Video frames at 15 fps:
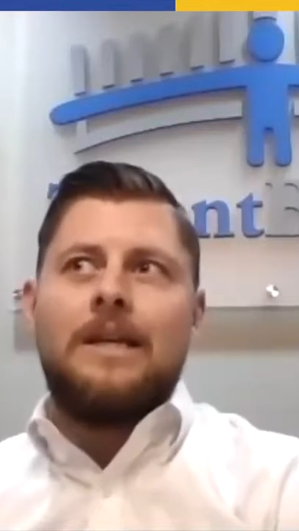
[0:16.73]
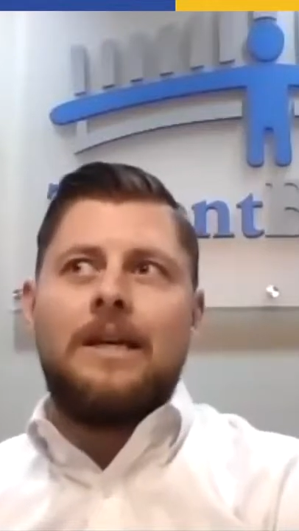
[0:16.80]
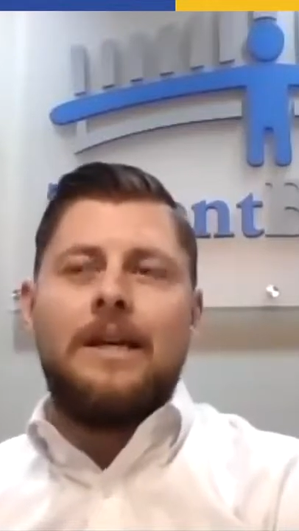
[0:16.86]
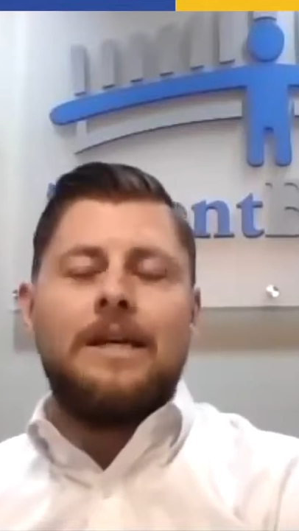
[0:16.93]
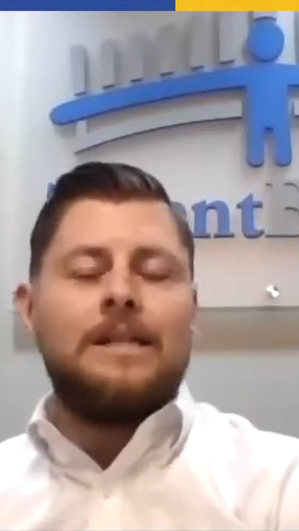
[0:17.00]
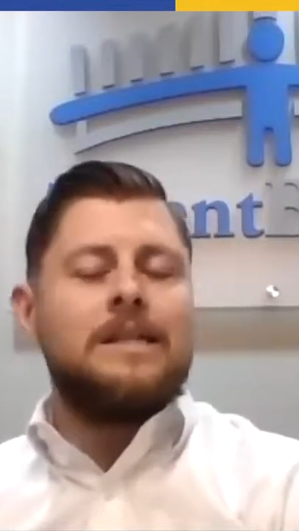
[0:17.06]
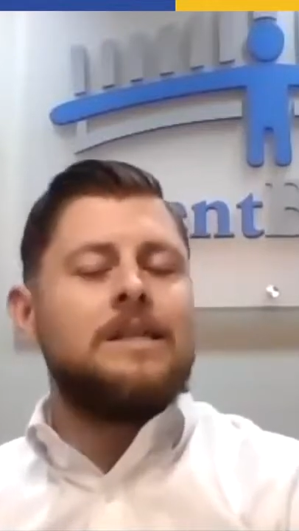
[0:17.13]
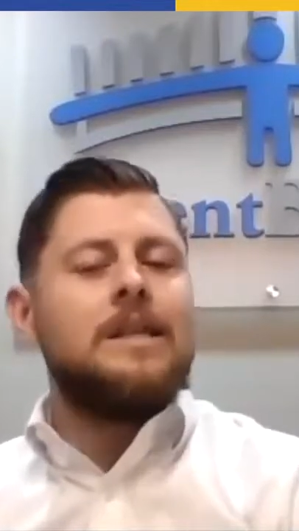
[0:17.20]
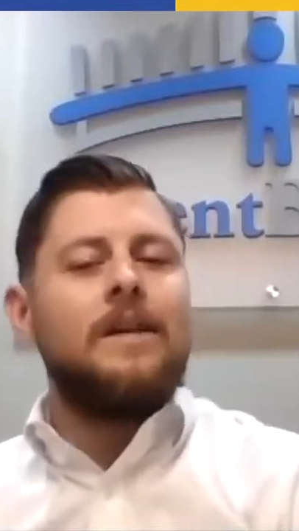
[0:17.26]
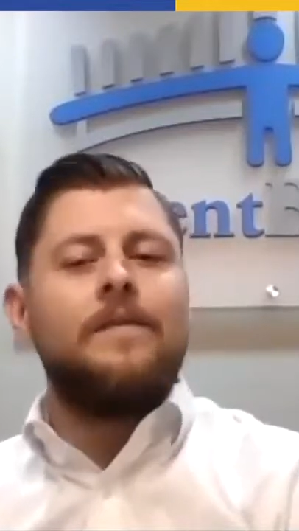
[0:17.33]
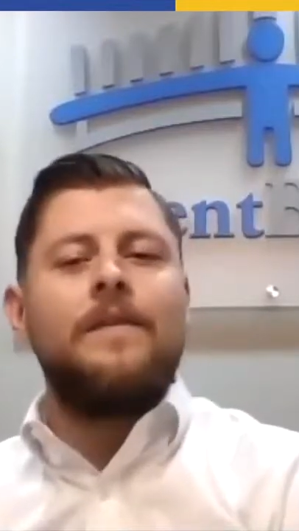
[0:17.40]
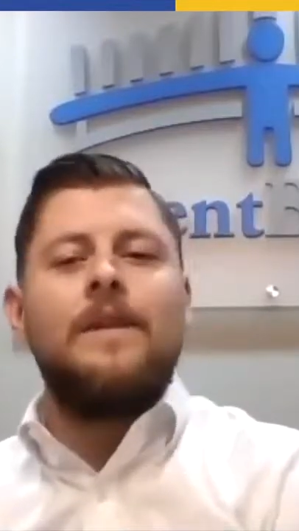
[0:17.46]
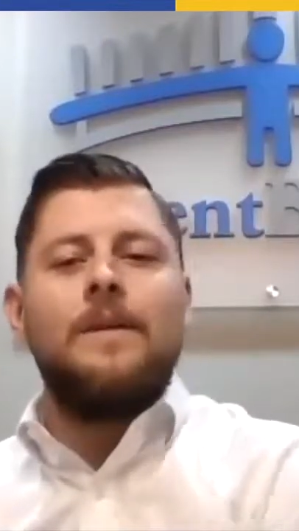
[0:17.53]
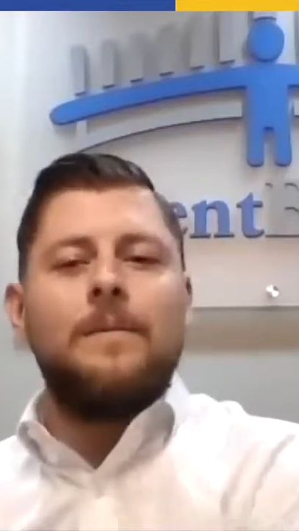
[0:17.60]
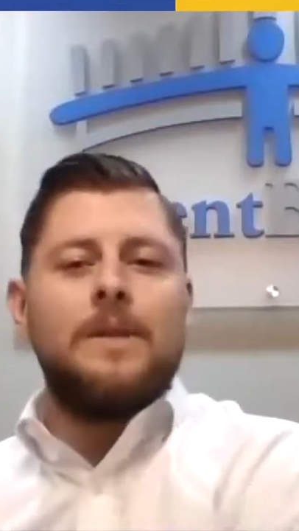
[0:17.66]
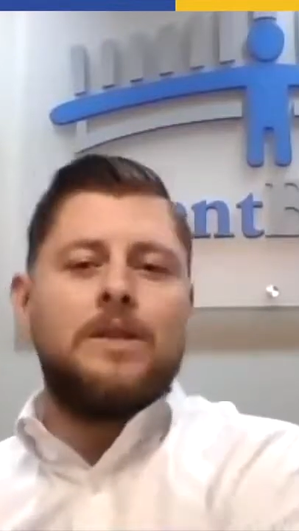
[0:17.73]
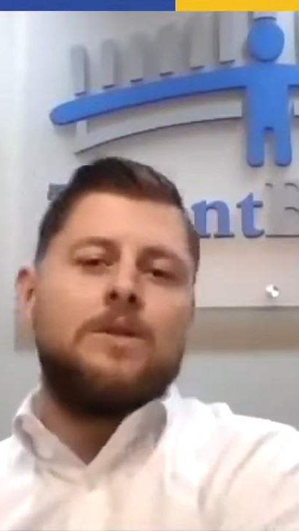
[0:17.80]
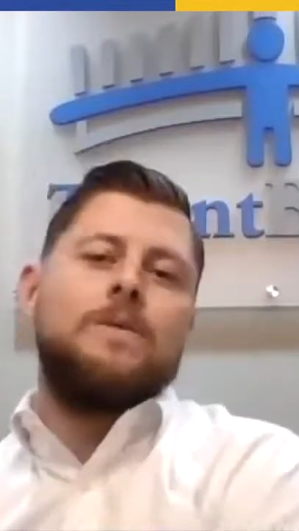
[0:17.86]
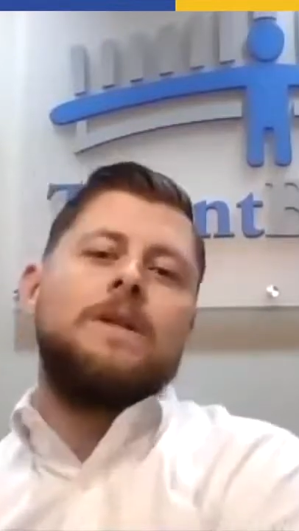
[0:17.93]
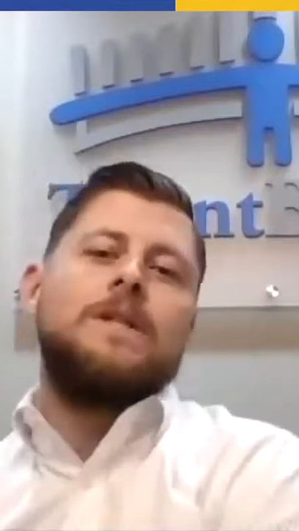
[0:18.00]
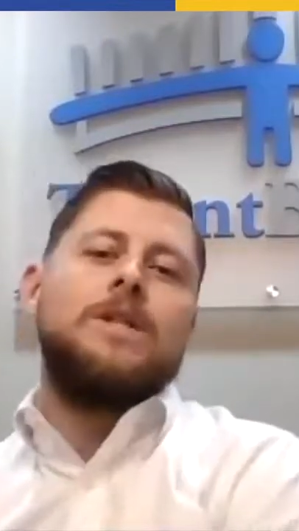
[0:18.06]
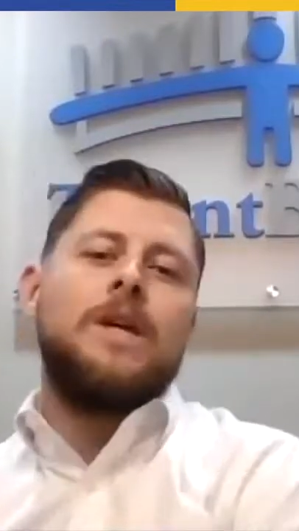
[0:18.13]
again, stuffing them
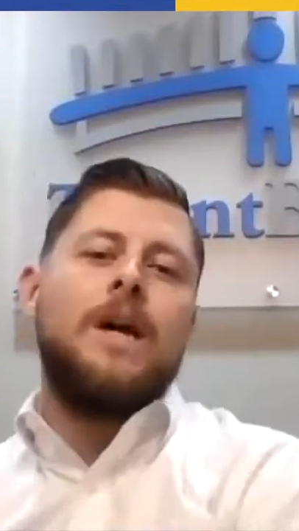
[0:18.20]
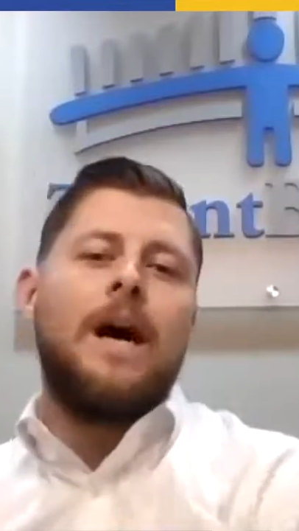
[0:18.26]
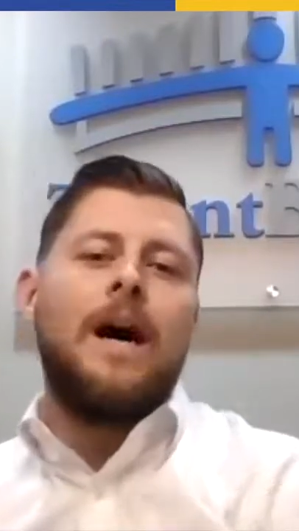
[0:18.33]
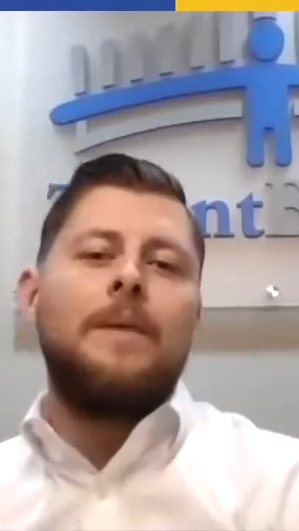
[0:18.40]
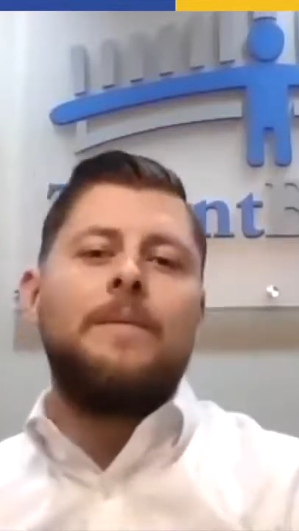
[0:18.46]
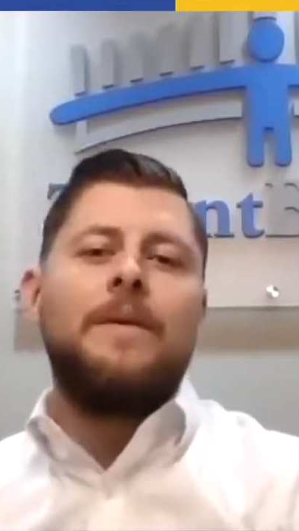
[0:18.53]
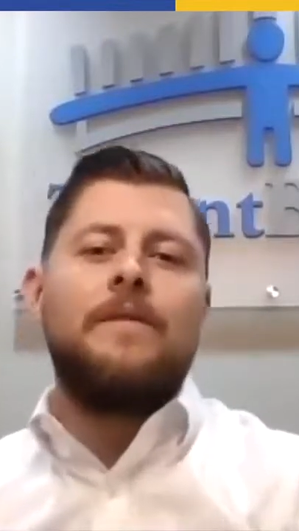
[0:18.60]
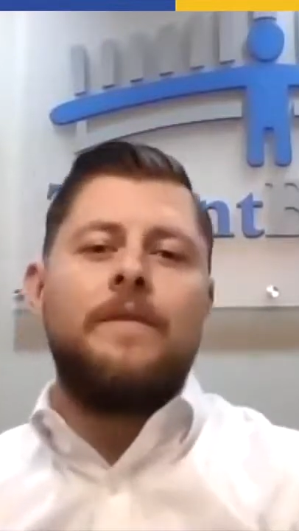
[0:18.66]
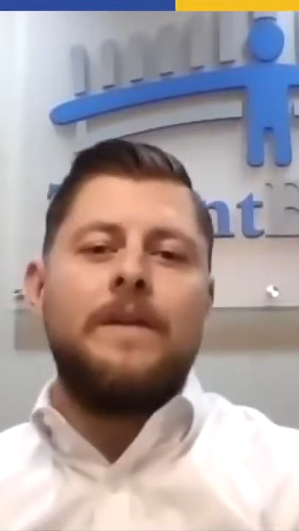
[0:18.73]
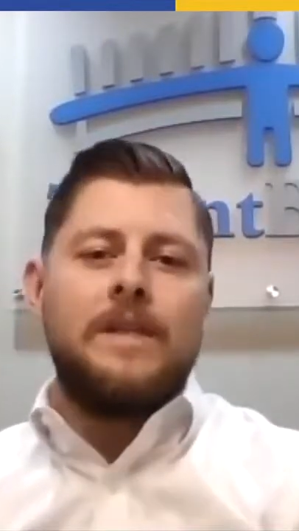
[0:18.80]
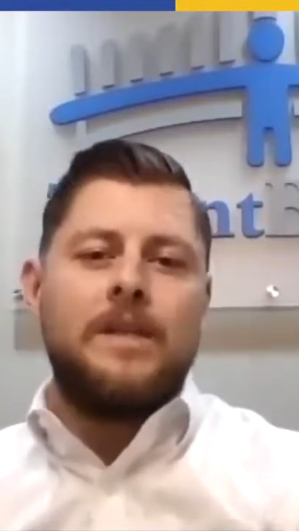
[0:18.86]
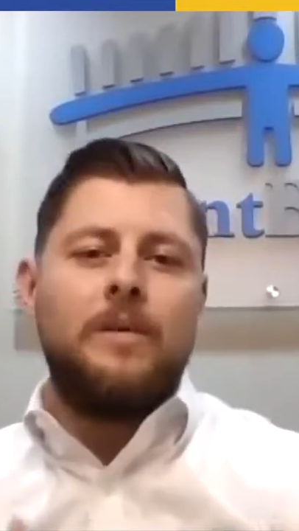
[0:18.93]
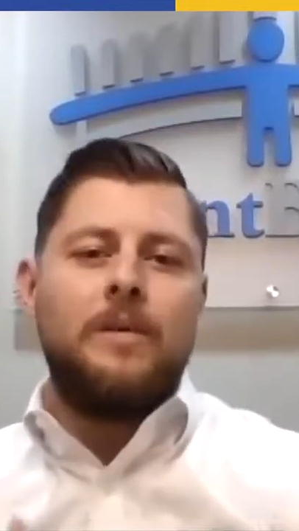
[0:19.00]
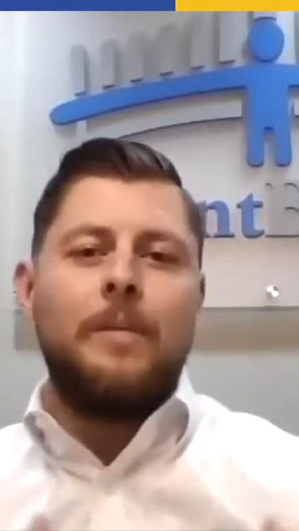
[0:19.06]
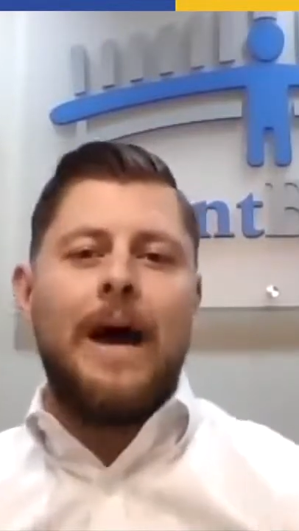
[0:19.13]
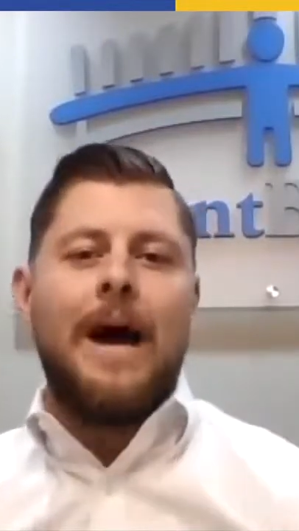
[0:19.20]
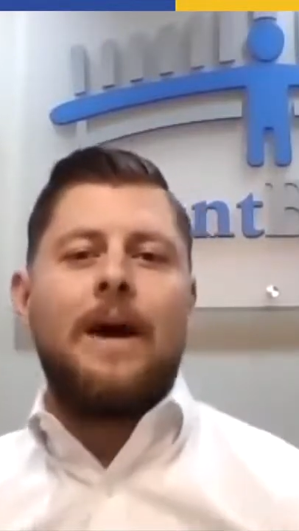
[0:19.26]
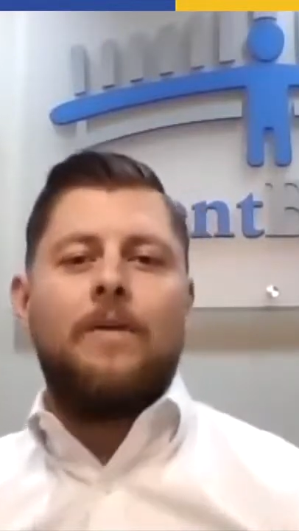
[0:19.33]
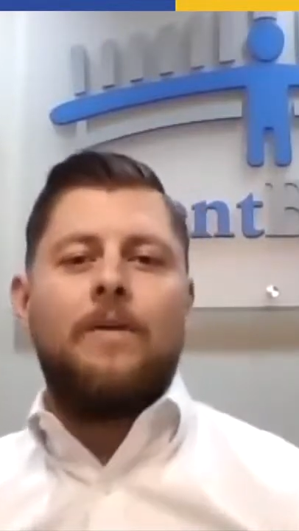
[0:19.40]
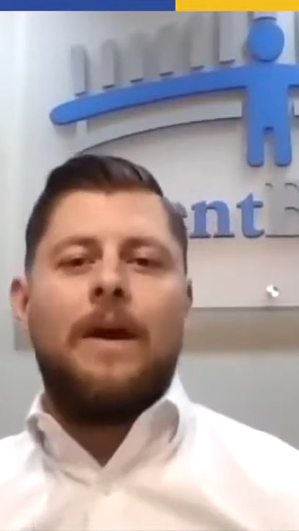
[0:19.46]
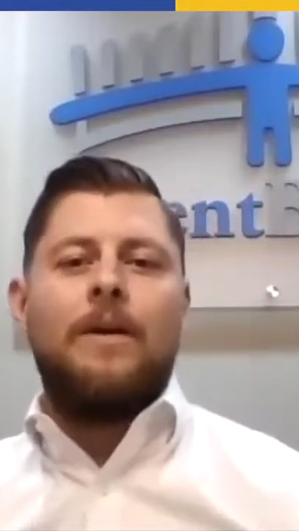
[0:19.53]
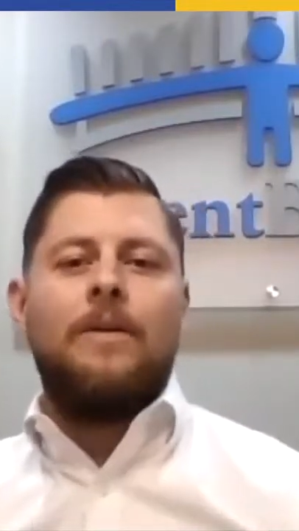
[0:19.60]
into a job that fits their
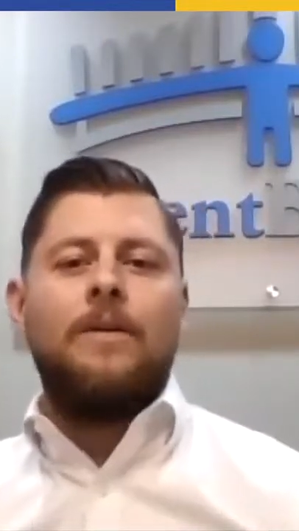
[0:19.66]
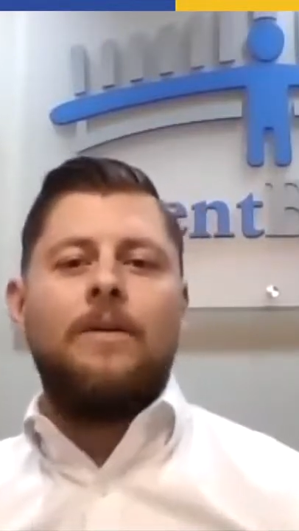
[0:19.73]
background,